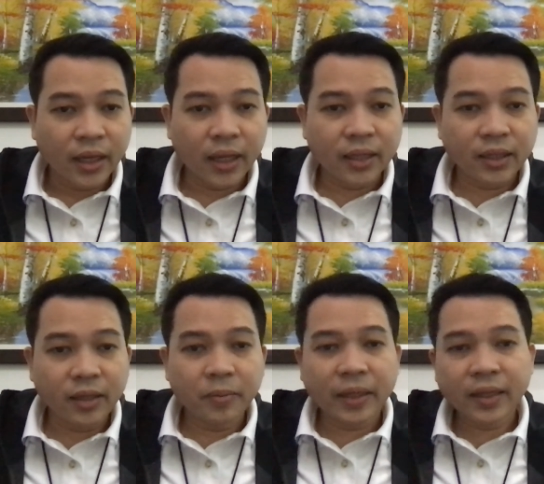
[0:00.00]
and
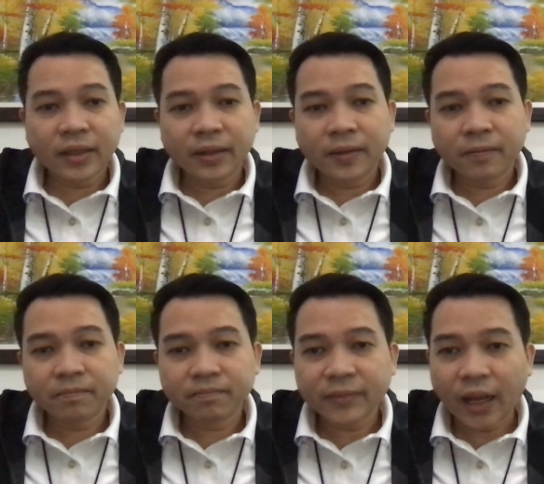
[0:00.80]
even
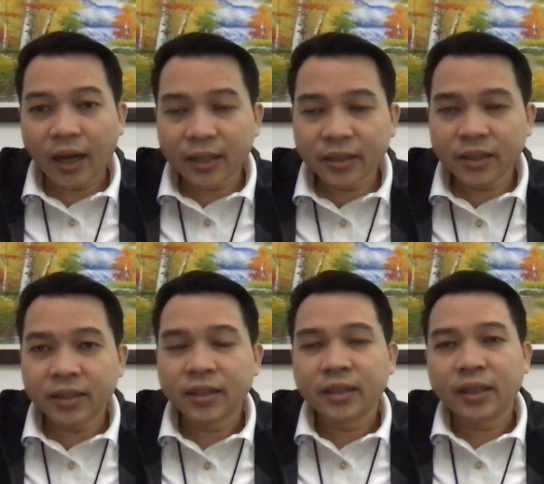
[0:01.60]

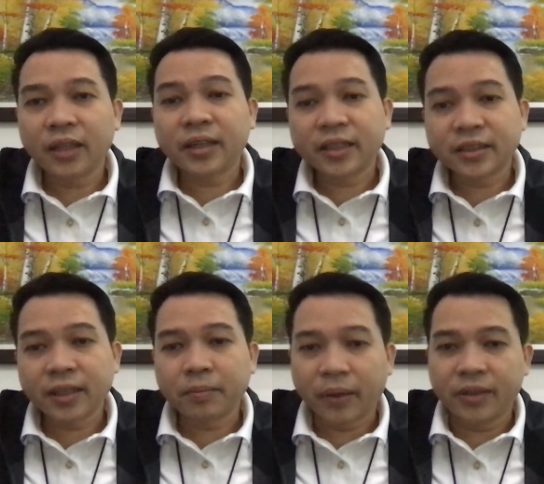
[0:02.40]
other
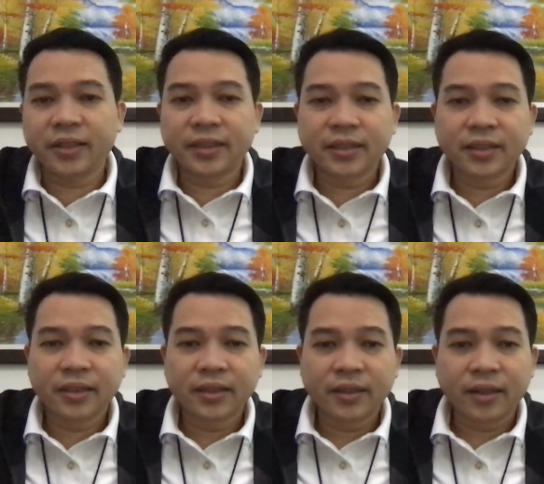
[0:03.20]
interested parties
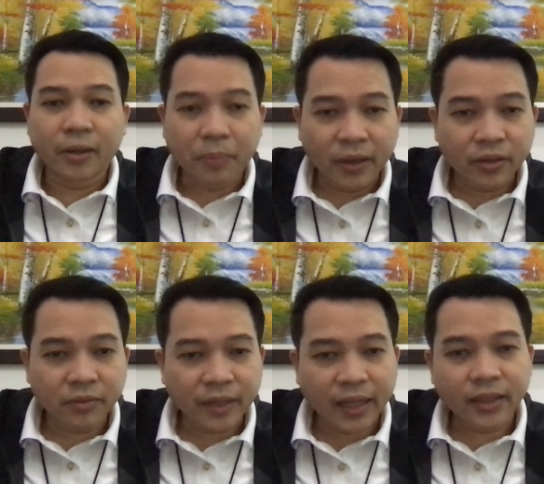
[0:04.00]
are part
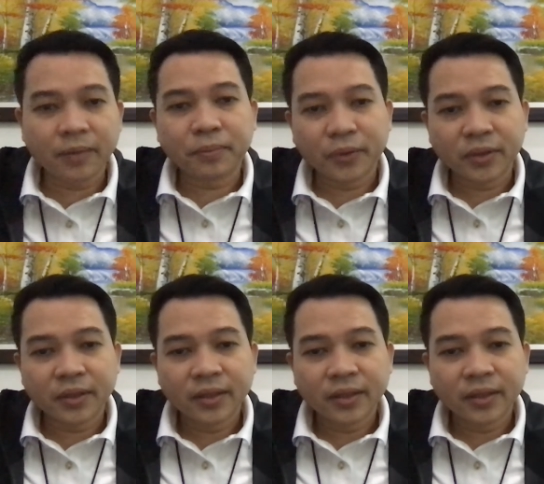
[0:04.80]
of that input.